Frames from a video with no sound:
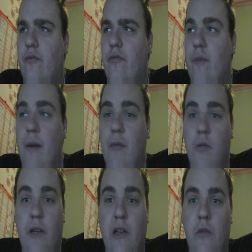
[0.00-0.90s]
Remember,
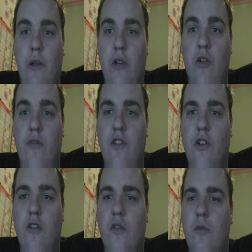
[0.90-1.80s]
we could have
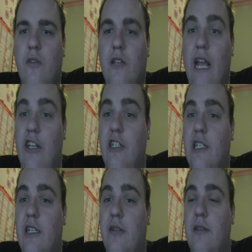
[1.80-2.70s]
saw someone
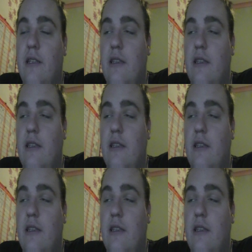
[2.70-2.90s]
cashing their